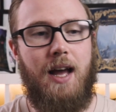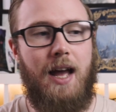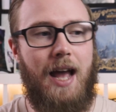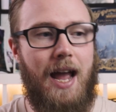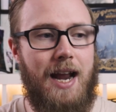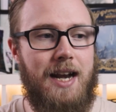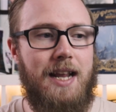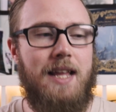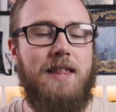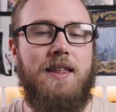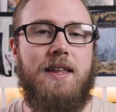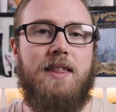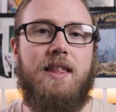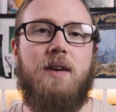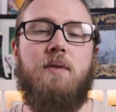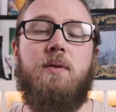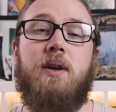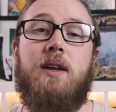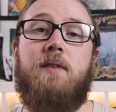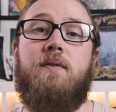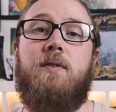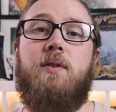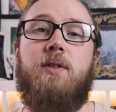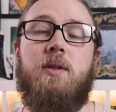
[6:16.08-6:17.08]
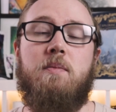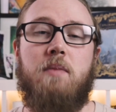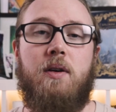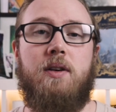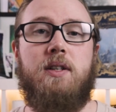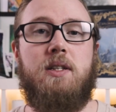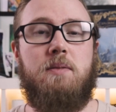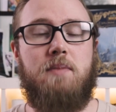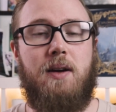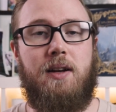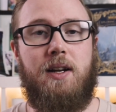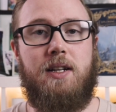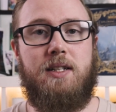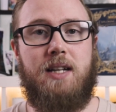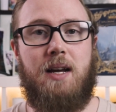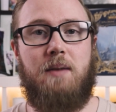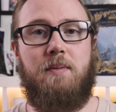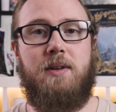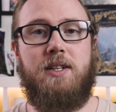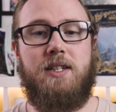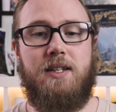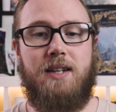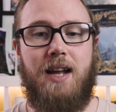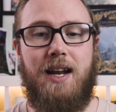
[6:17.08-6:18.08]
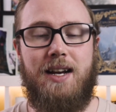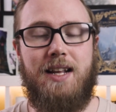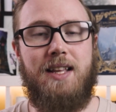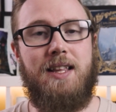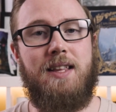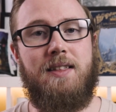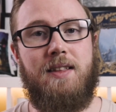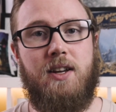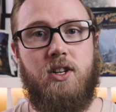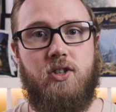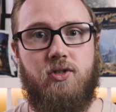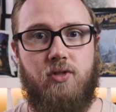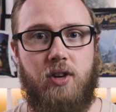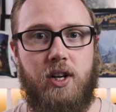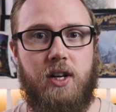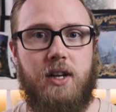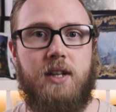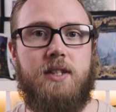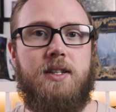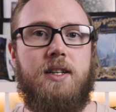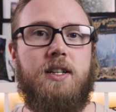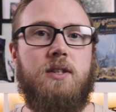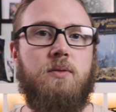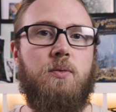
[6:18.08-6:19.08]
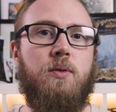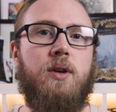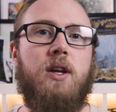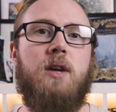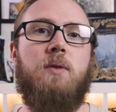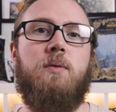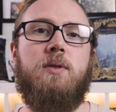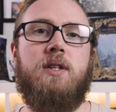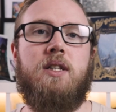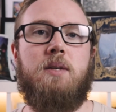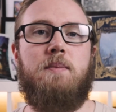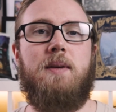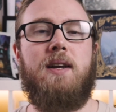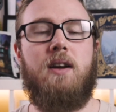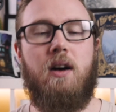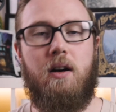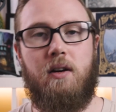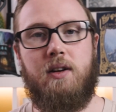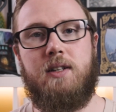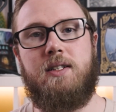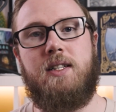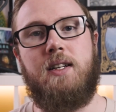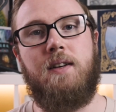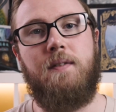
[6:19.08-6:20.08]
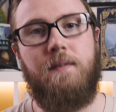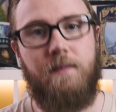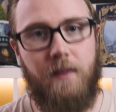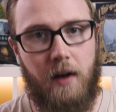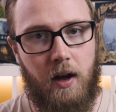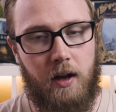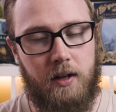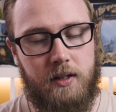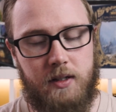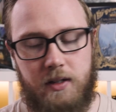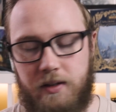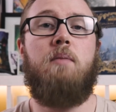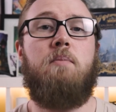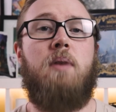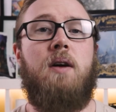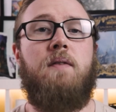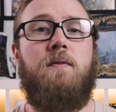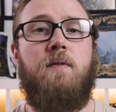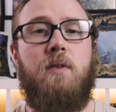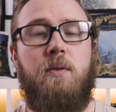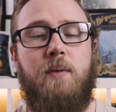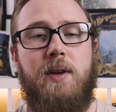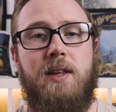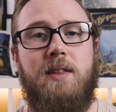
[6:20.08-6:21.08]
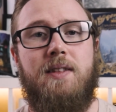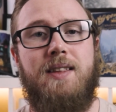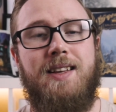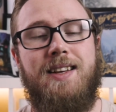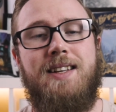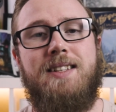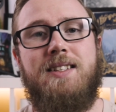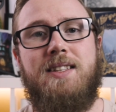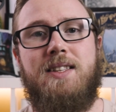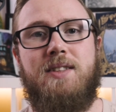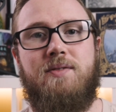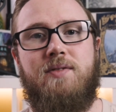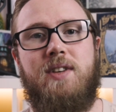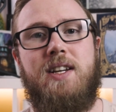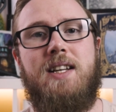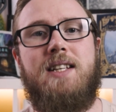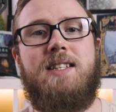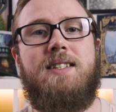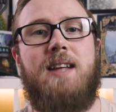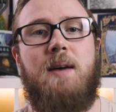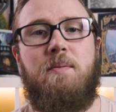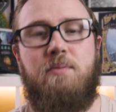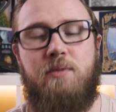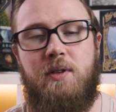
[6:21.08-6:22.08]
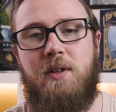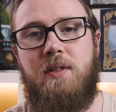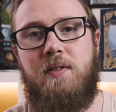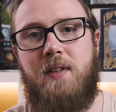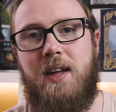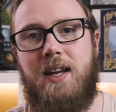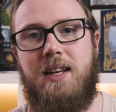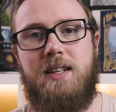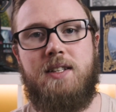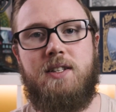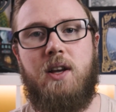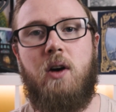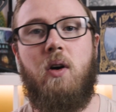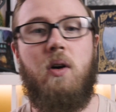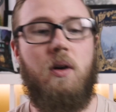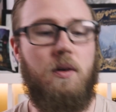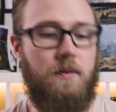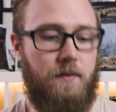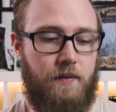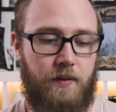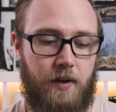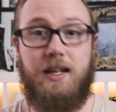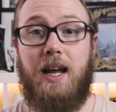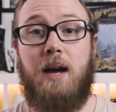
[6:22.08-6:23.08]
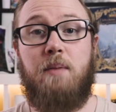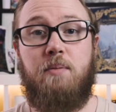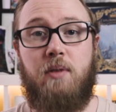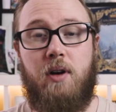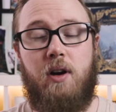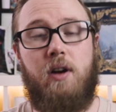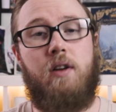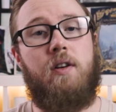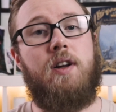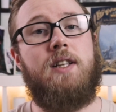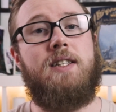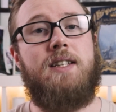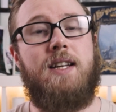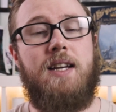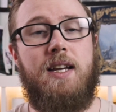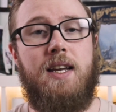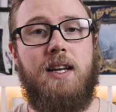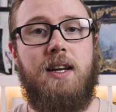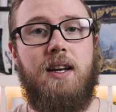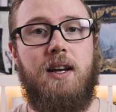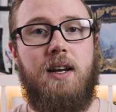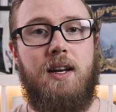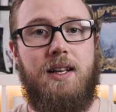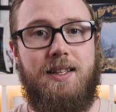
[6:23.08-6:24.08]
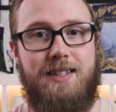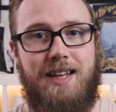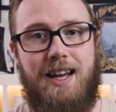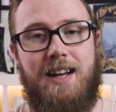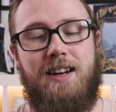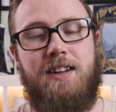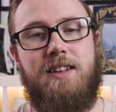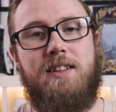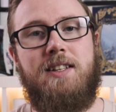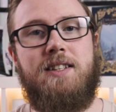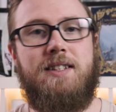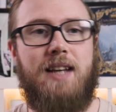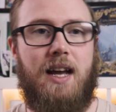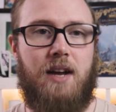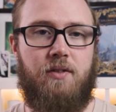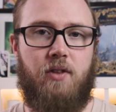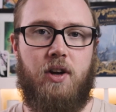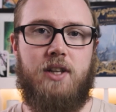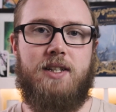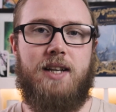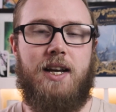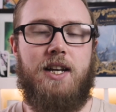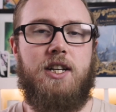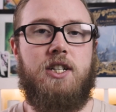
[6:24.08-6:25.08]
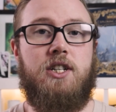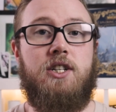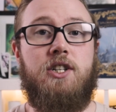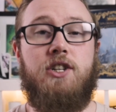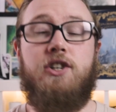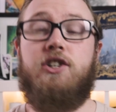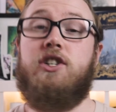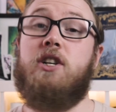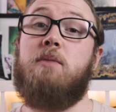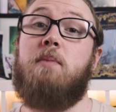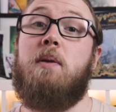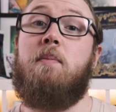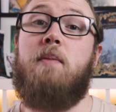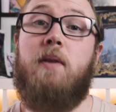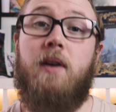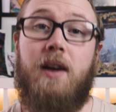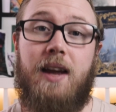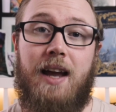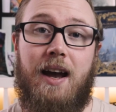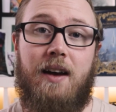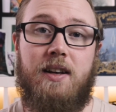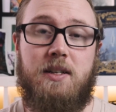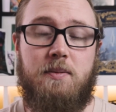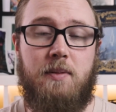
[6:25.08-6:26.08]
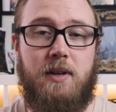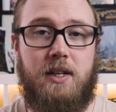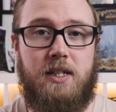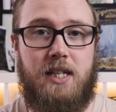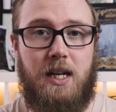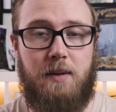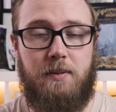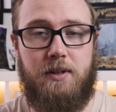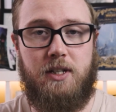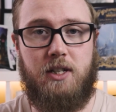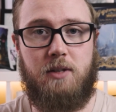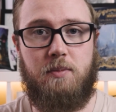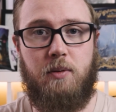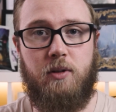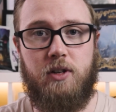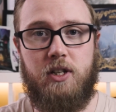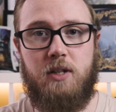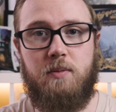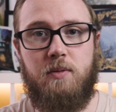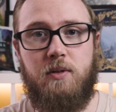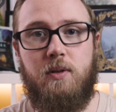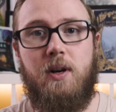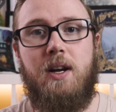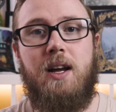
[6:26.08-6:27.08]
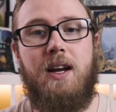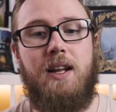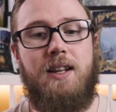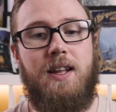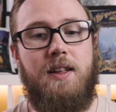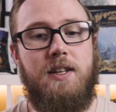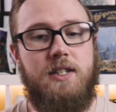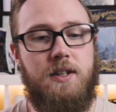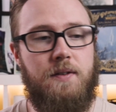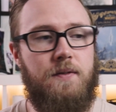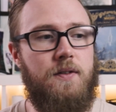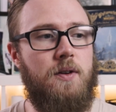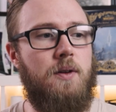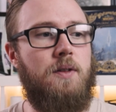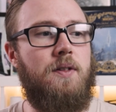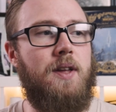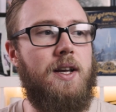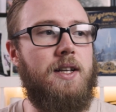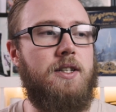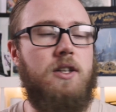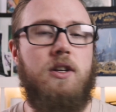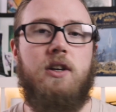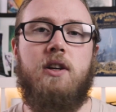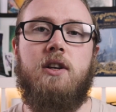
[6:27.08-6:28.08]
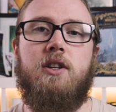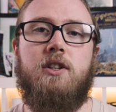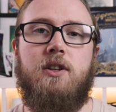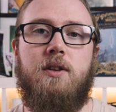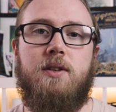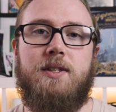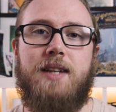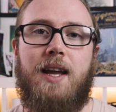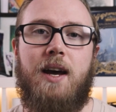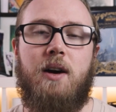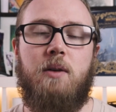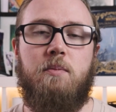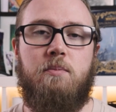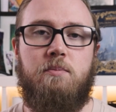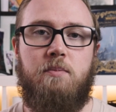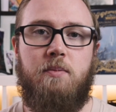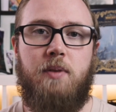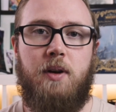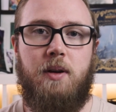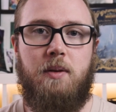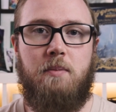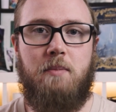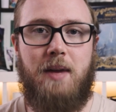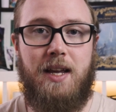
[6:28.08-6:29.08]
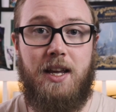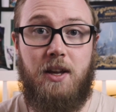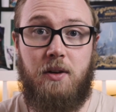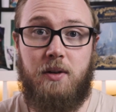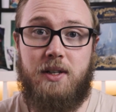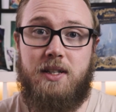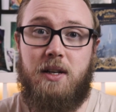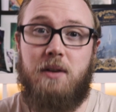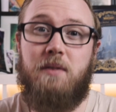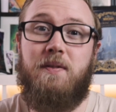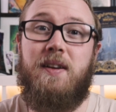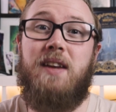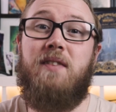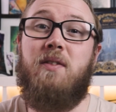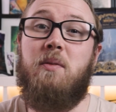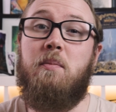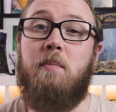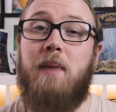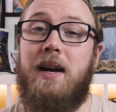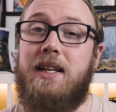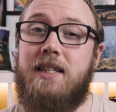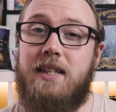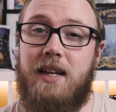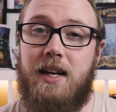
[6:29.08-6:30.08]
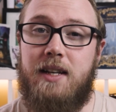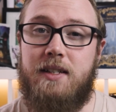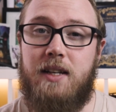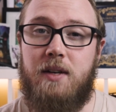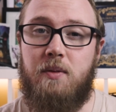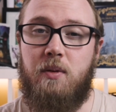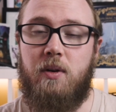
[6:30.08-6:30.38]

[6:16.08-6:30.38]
Anything that will give you the most amount of damage and anything that triggers is what you want to be casting first. By following these 3 separate things of stat priority, talents, and rotation, you should be putting out as much damage as possible. Now, there's a few things that you can do to help make yourself even better as a